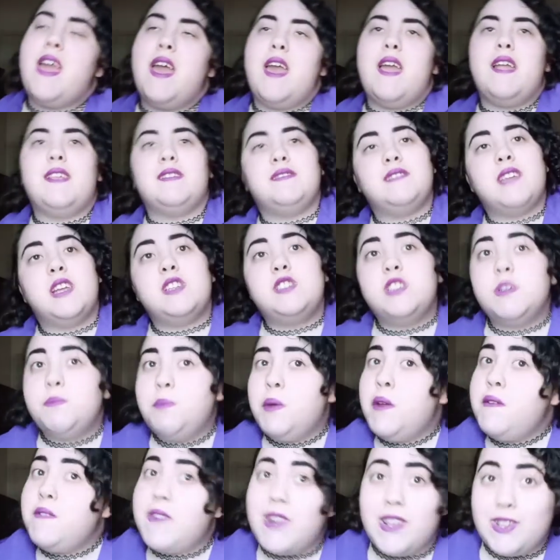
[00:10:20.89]
It's not your
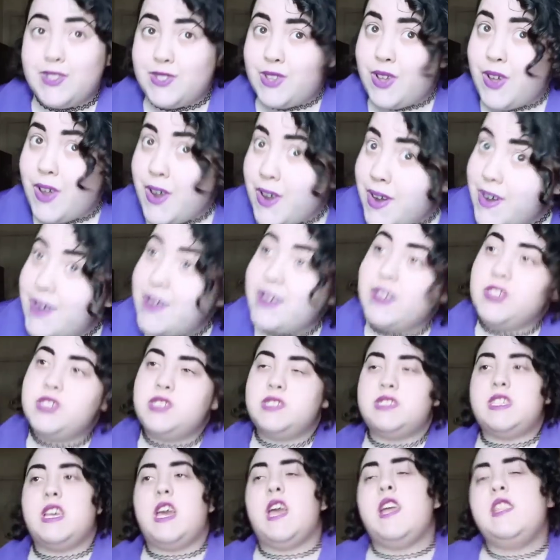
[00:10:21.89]
birthday, Star.
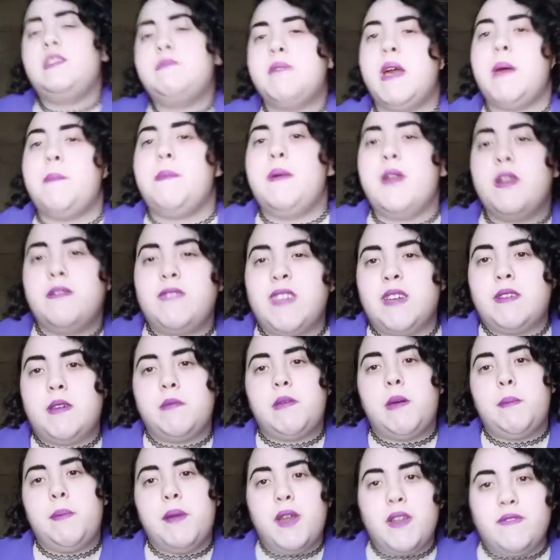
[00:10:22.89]
She'd say, it's my birthday, I
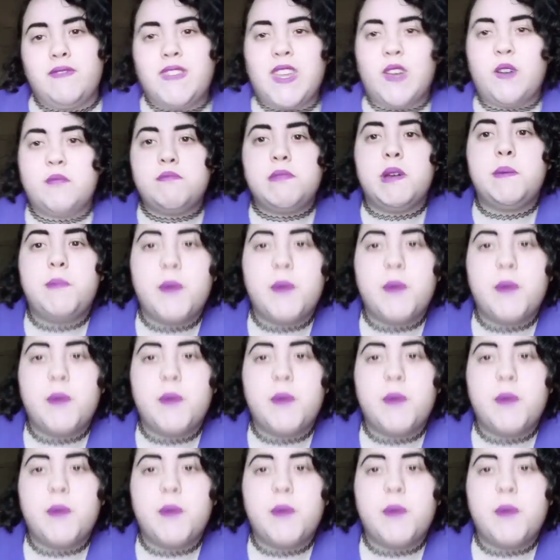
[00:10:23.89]
want my birthday, I want my